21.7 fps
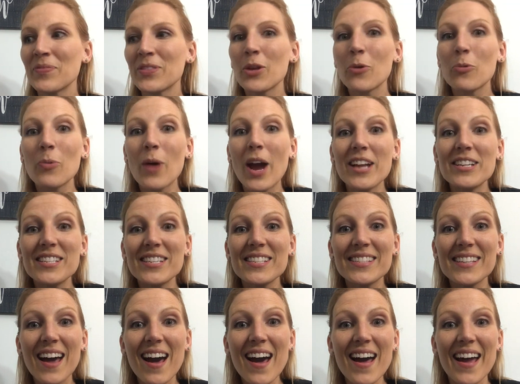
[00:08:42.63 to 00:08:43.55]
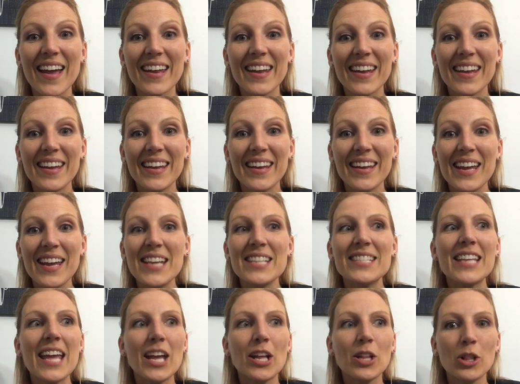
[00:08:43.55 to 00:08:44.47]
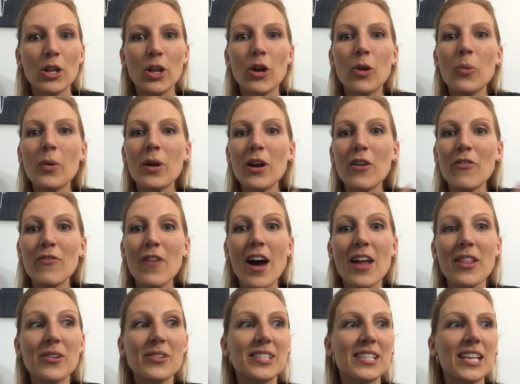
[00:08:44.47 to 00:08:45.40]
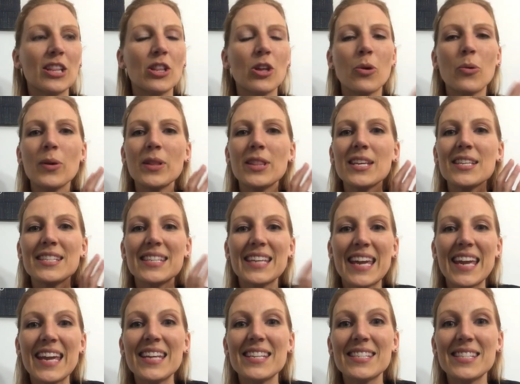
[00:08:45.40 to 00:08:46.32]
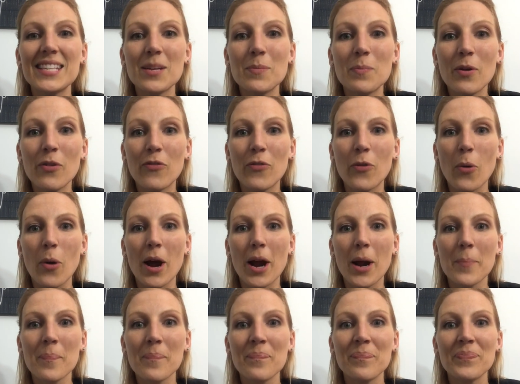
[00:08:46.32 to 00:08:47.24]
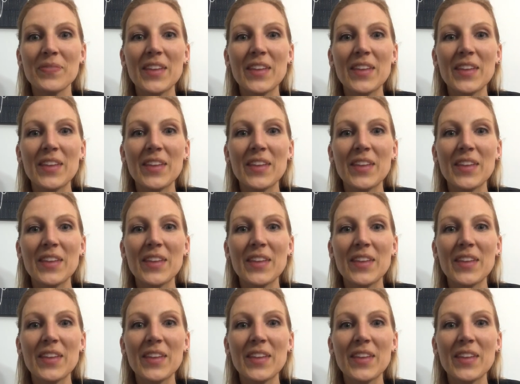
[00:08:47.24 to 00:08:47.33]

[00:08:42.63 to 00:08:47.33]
The righteous God saying, Look what our fathers did. Look what these kings did before.